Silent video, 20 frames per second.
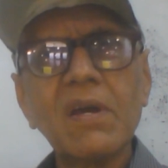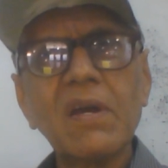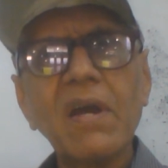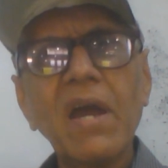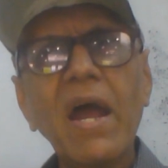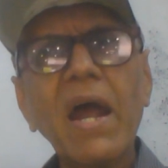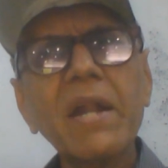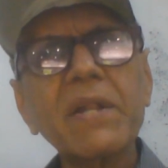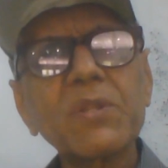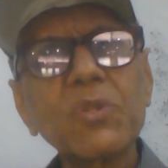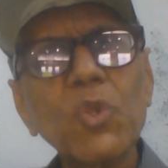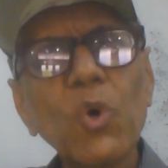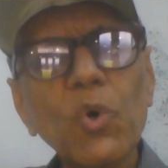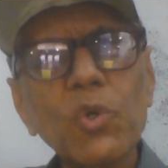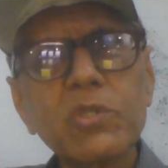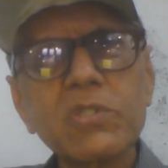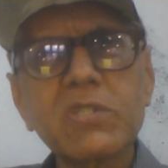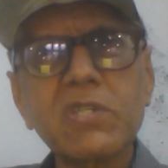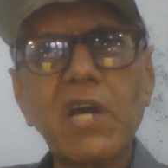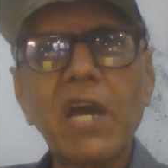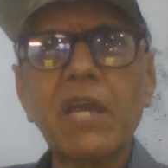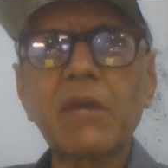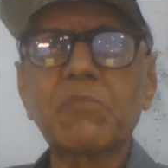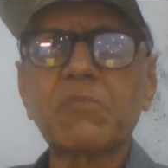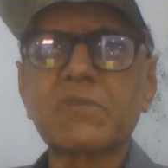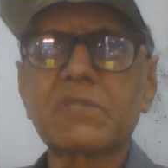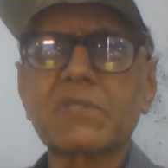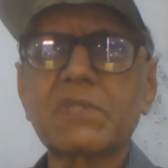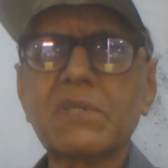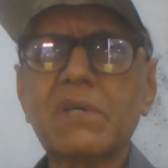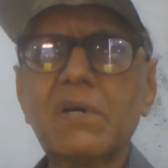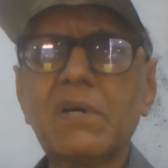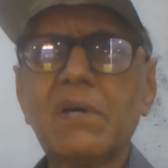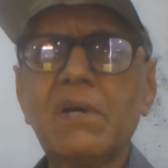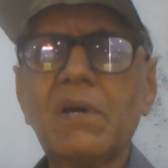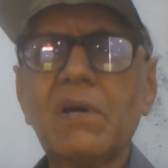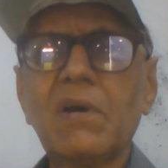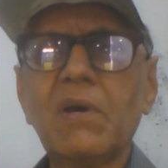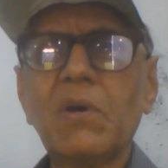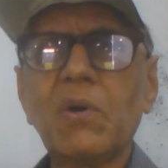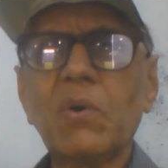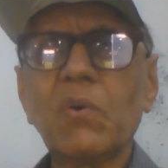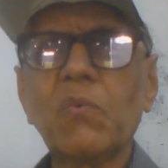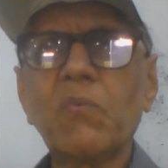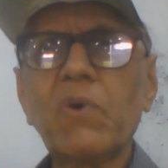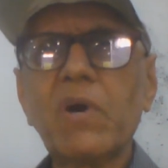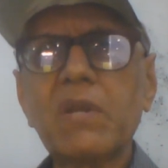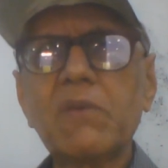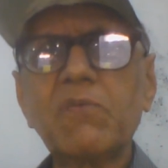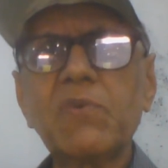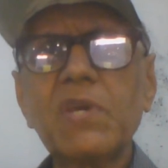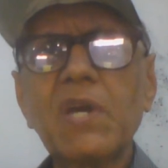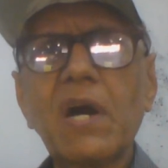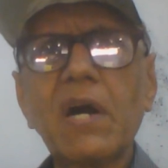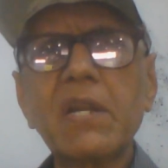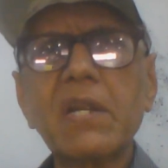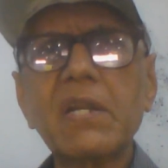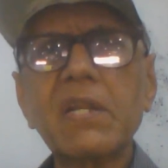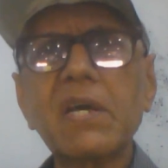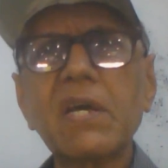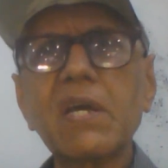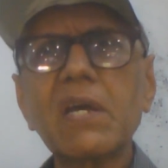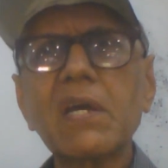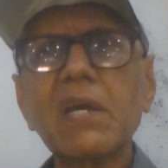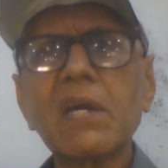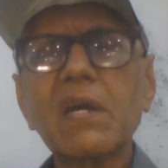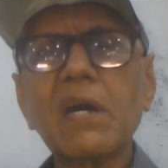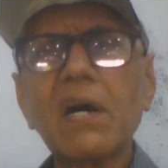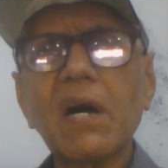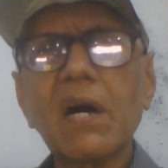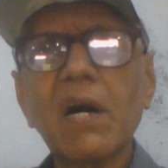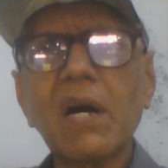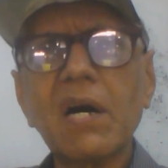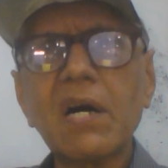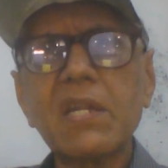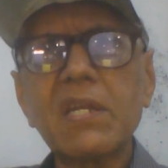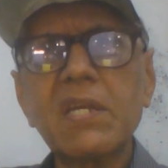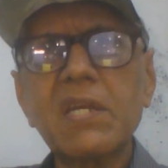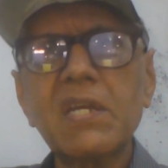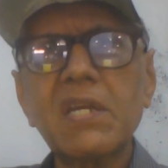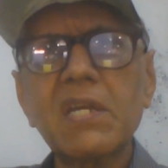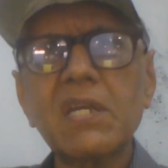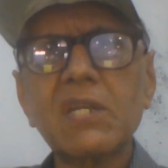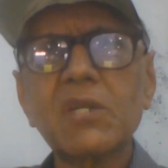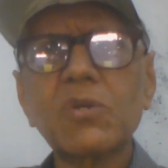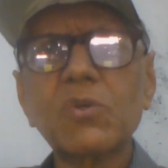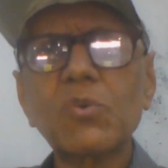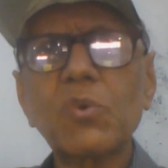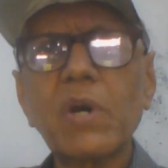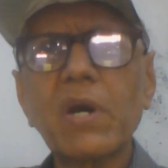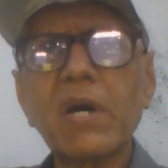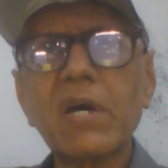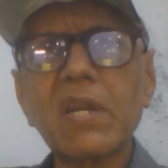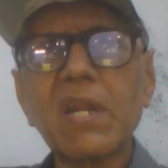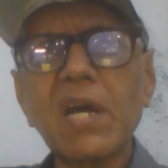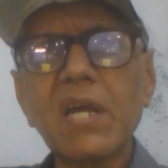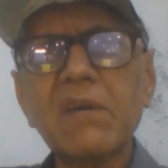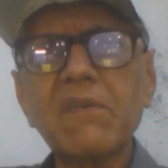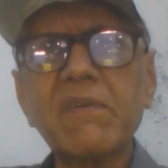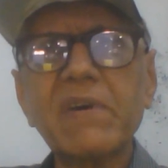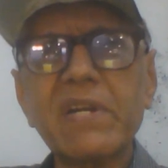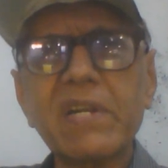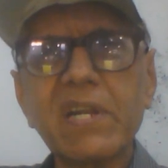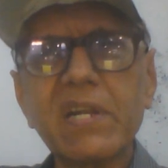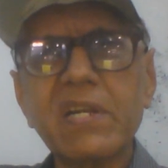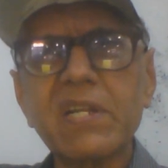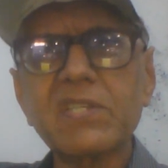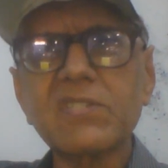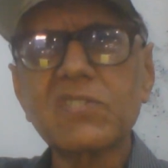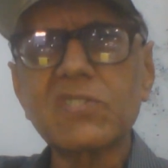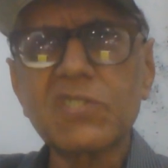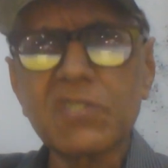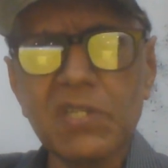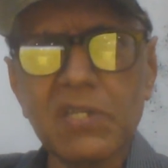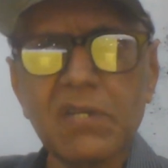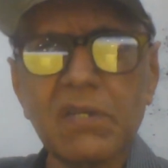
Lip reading: At those times, when we are in a hurry to arrive at a decision,